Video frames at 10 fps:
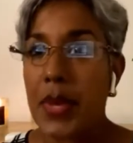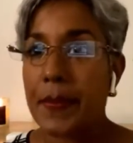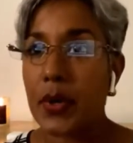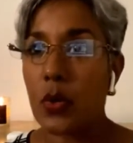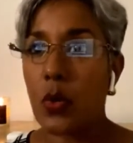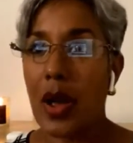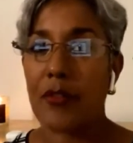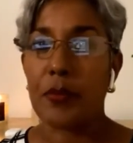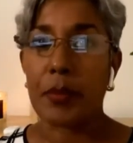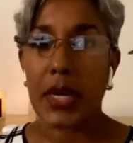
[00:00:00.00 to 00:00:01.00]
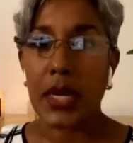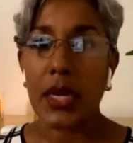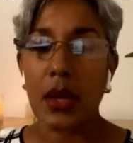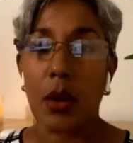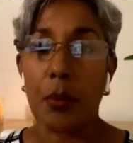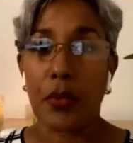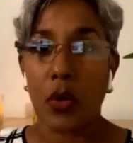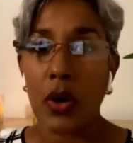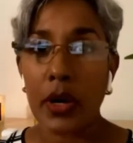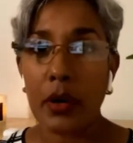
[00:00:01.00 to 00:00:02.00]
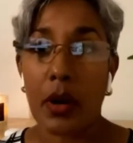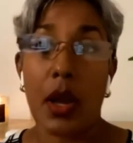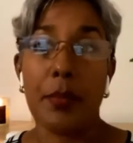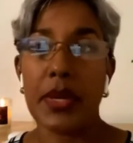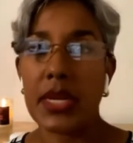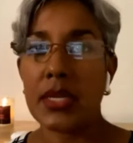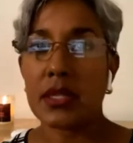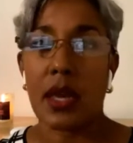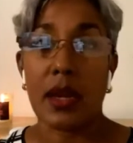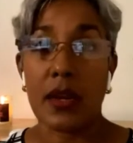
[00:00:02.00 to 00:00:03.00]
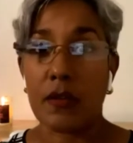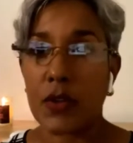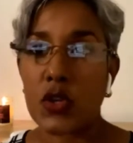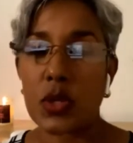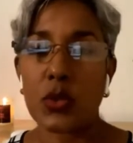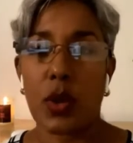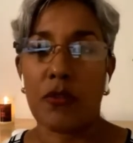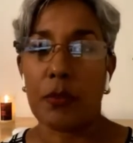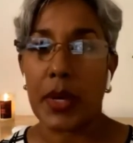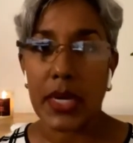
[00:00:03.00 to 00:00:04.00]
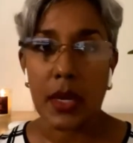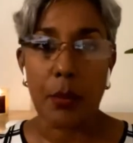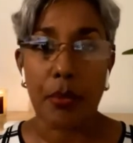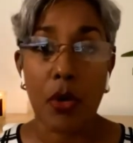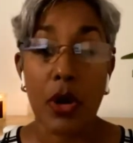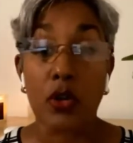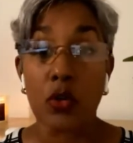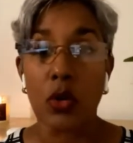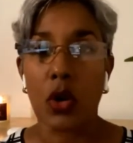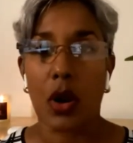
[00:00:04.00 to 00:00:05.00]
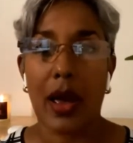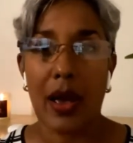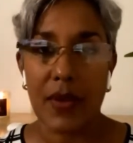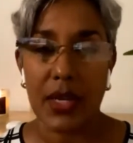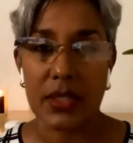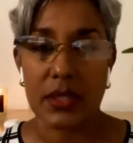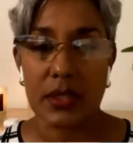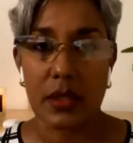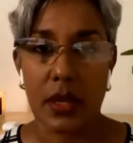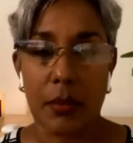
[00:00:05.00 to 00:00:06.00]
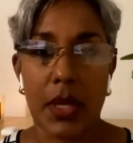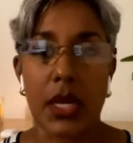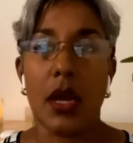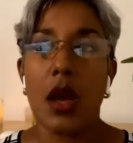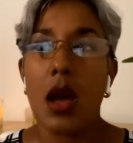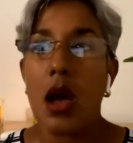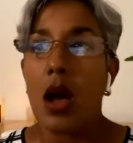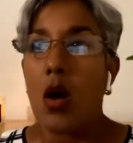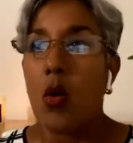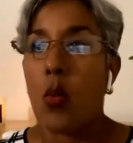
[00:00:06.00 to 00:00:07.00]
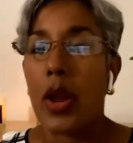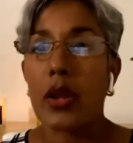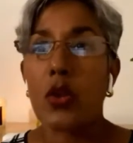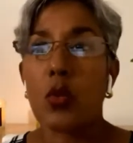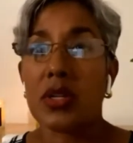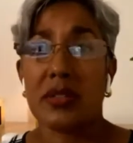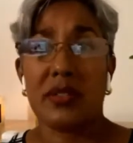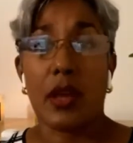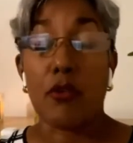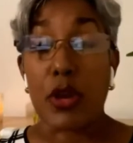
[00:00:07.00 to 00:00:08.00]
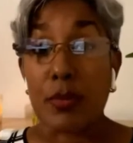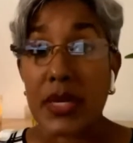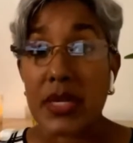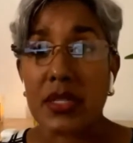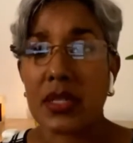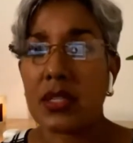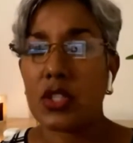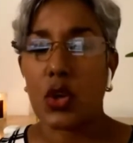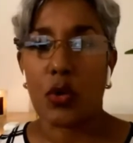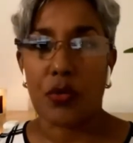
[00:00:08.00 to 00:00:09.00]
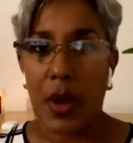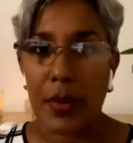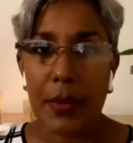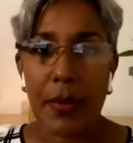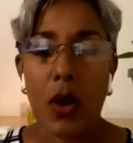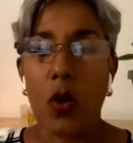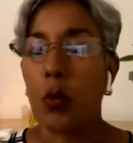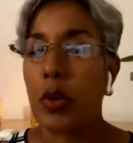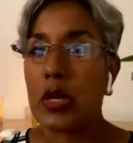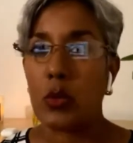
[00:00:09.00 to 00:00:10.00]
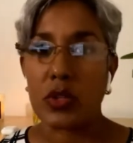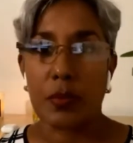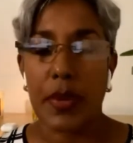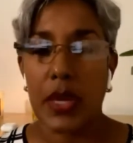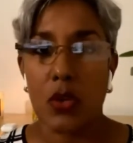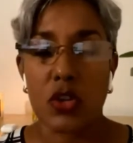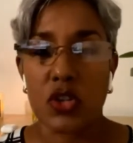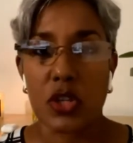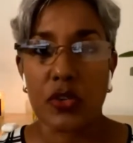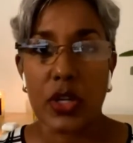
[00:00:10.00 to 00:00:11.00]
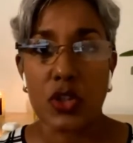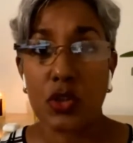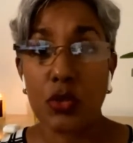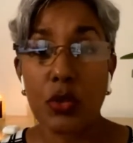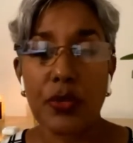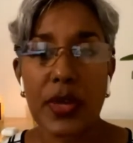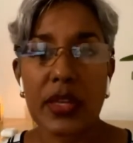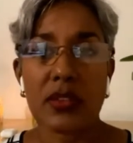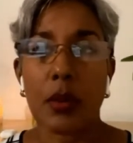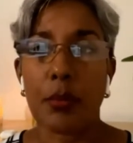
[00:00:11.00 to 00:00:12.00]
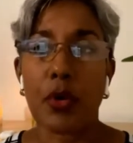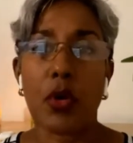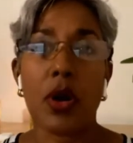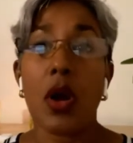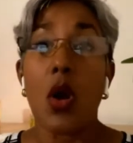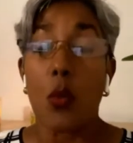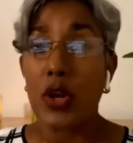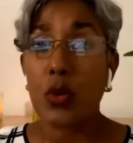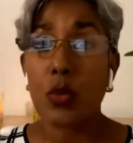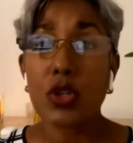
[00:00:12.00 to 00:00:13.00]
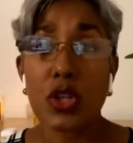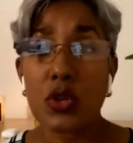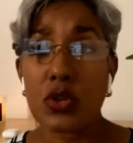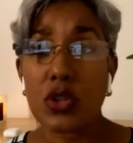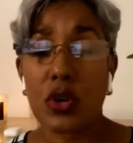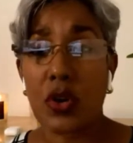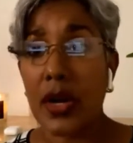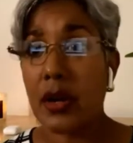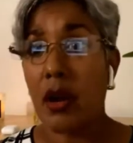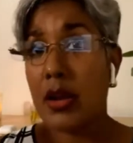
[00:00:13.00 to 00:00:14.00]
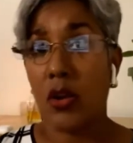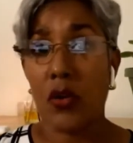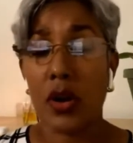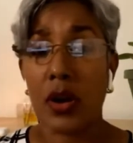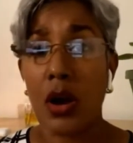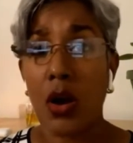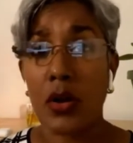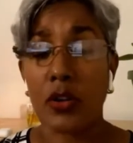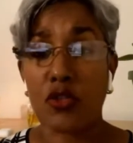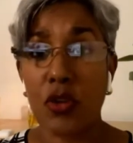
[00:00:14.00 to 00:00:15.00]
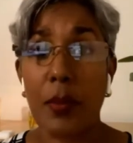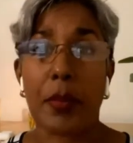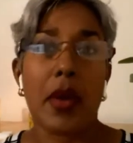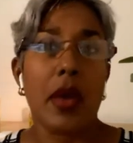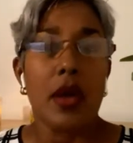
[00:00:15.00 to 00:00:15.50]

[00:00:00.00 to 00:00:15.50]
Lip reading: People who have money abroad, companies and individuals who have money abroad, no longer have access to their money. When you want to send remittances to your family back home, when you want to pay your children's school fees abroad, when you want to use your credit card, you're on a trip,